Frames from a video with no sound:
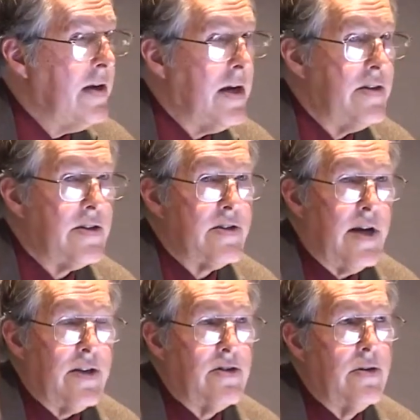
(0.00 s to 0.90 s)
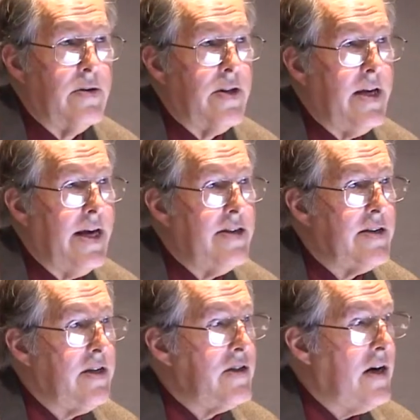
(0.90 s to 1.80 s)
and this is not true in the
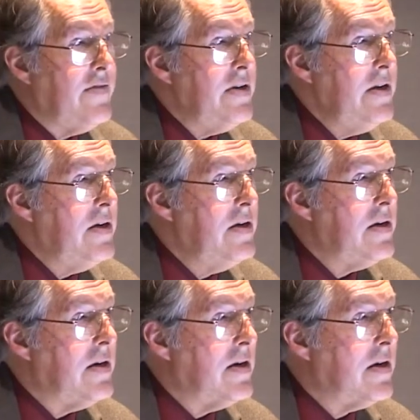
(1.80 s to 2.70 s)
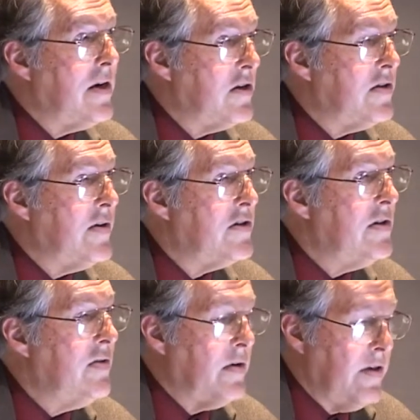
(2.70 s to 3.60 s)
AIDS-HIV
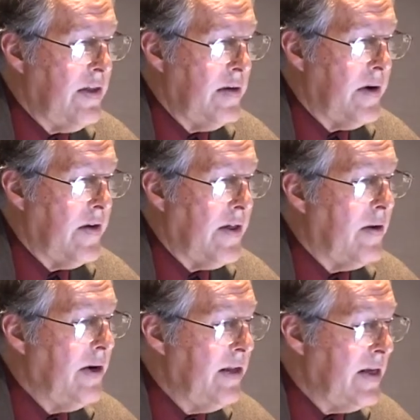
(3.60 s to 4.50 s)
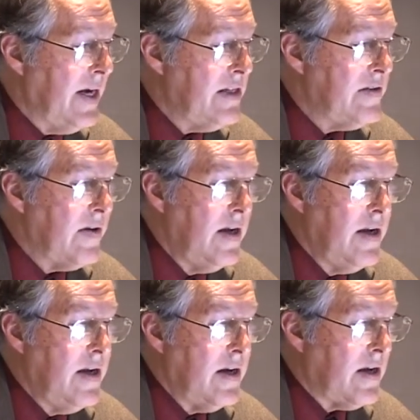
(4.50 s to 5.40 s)
controversy, if you want to think about it that way. In the case of
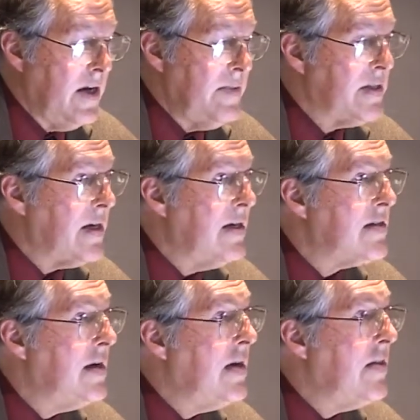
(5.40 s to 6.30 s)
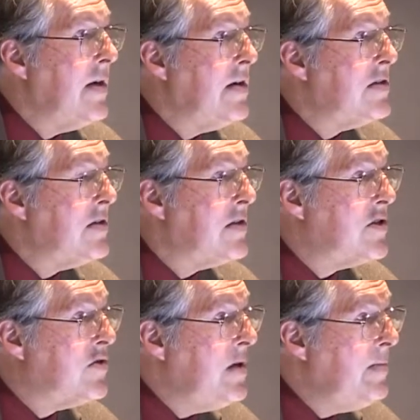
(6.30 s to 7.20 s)
climate science, there is an
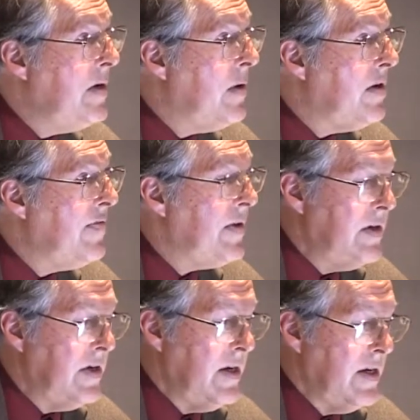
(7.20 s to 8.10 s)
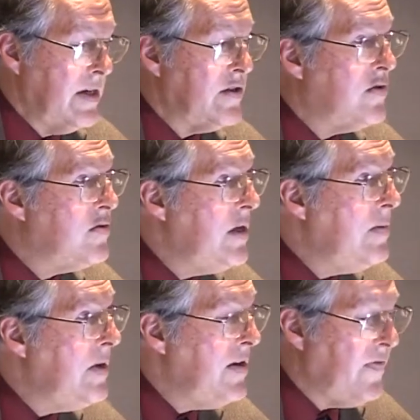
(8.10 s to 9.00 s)
extremely well-funded,
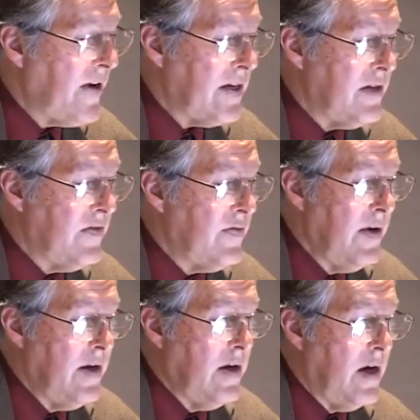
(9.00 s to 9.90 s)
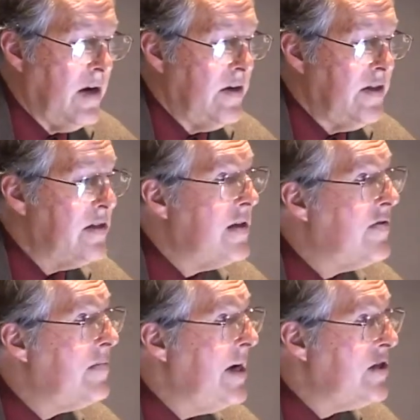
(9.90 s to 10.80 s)
extremely effective
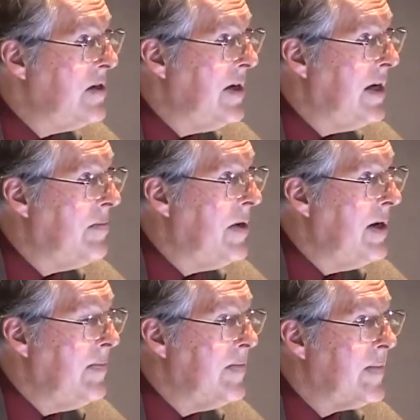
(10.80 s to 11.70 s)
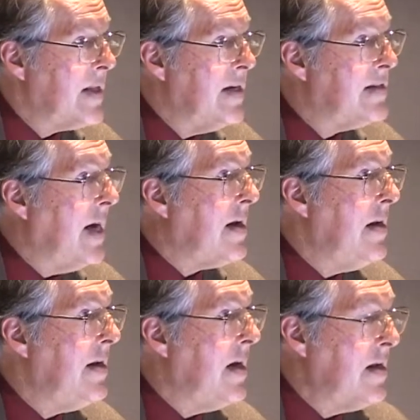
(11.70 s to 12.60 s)
disinformation campaign,
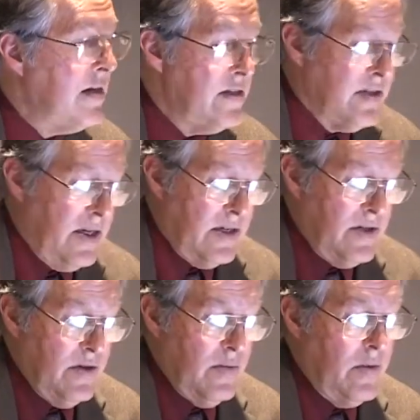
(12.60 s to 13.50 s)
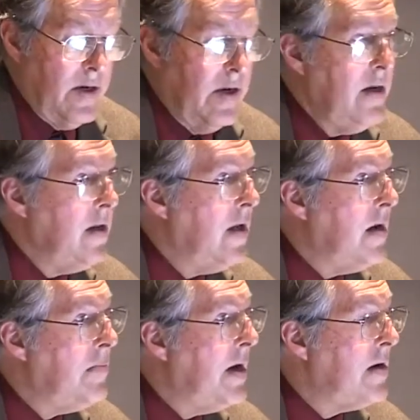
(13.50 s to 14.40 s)
exactly analogous to the one
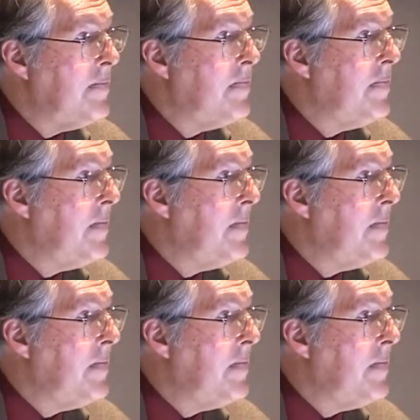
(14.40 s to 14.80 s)
mounted